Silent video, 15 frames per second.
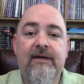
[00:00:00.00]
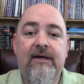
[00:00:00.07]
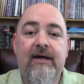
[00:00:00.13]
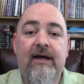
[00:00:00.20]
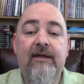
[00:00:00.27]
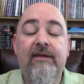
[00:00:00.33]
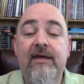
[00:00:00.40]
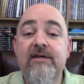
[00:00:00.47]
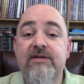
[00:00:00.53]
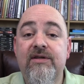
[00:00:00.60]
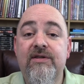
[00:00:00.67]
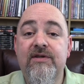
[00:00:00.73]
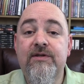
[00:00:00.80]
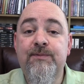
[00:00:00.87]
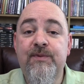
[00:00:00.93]
I'll get to
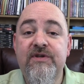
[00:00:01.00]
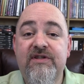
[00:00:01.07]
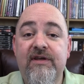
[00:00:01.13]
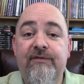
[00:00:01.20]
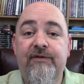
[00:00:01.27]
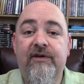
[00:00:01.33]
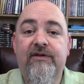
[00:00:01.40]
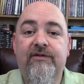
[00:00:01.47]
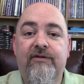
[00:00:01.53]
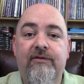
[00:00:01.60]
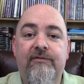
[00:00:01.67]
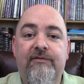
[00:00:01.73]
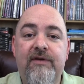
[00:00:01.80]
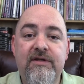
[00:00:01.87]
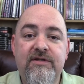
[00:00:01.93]
the specifics
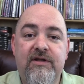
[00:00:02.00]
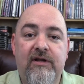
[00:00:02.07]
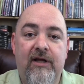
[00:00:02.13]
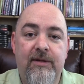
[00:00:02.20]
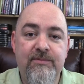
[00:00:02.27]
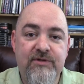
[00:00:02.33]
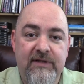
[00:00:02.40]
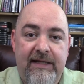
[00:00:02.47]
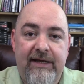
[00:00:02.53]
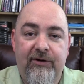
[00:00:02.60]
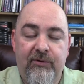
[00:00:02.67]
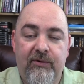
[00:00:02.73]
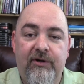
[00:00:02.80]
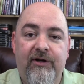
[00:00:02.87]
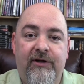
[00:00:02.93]
of his claims
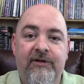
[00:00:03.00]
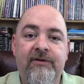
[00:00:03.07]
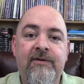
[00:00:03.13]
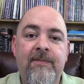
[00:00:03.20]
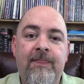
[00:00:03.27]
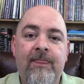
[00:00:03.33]
later on,